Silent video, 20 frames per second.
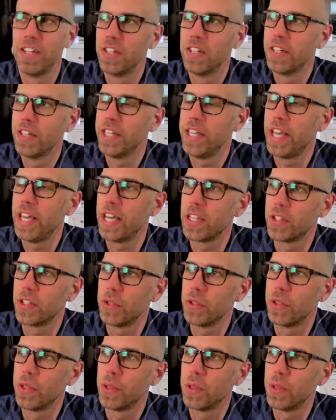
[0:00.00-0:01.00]
Yeah,
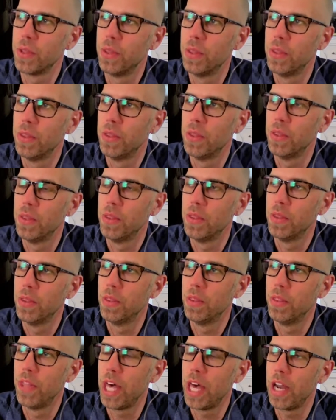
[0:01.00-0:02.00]
so
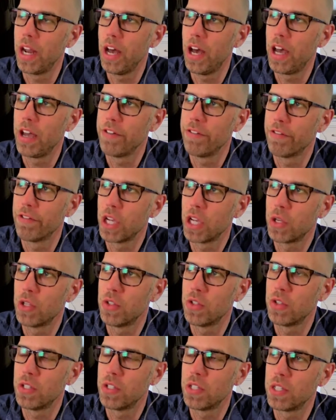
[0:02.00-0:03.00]
that high
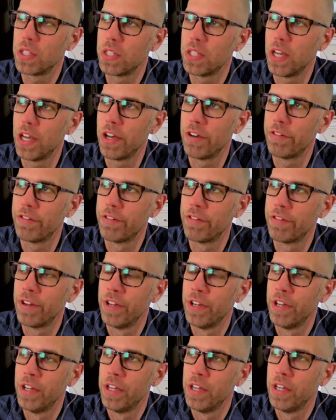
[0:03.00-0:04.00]
frequency stuff
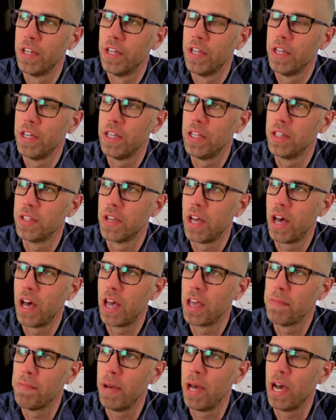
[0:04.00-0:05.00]
is a
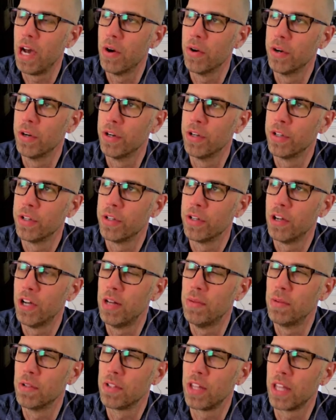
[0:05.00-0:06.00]
high powered,
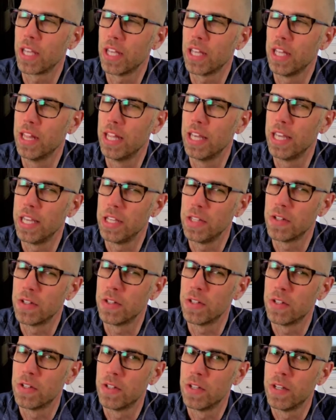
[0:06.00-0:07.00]
almost like a
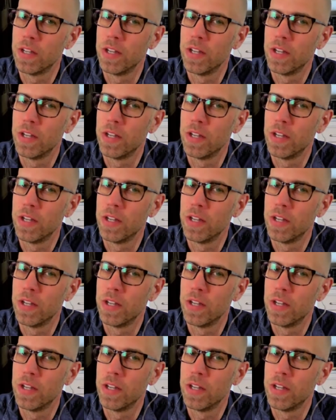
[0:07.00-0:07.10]
laser.